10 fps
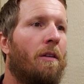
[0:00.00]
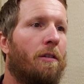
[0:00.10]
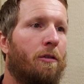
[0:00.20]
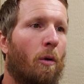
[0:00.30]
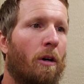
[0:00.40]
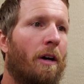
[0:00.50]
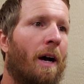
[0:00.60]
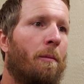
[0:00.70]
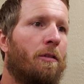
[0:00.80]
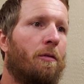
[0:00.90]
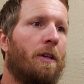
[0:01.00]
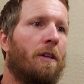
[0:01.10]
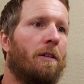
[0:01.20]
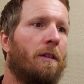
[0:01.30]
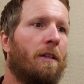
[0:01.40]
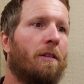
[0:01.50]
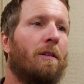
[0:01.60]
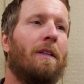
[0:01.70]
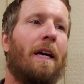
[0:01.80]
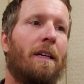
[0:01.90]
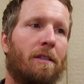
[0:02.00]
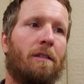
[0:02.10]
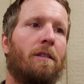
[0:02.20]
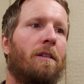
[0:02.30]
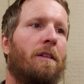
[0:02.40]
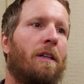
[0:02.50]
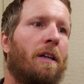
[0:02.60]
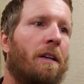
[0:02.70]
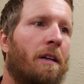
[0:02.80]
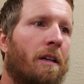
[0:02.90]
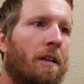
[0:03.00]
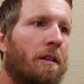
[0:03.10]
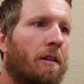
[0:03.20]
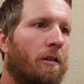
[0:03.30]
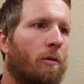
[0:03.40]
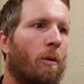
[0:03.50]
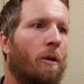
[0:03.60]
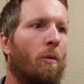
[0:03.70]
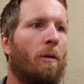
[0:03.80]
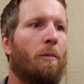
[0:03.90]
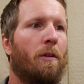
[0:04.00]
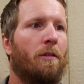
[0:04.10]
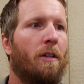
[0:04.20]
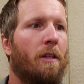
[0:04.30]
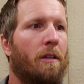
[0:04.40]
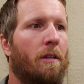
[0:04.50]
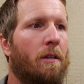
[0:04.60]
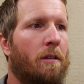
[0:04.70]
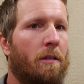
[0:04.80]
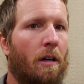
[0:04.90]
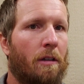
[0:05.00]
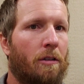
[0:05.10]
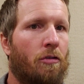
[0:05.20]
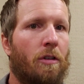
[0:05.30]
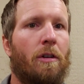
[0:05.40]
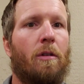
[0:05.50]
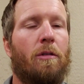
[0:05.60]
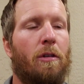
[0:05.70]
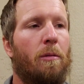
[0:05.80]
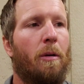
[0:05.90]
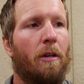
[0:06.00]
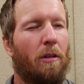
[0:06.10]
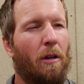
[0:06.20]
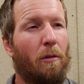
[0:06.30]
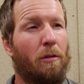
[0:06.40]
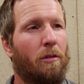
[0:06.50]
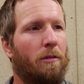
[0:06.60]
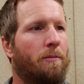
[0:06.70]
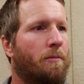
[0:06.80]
The soil atmosphere is less than 21% oxygen, O2, but close.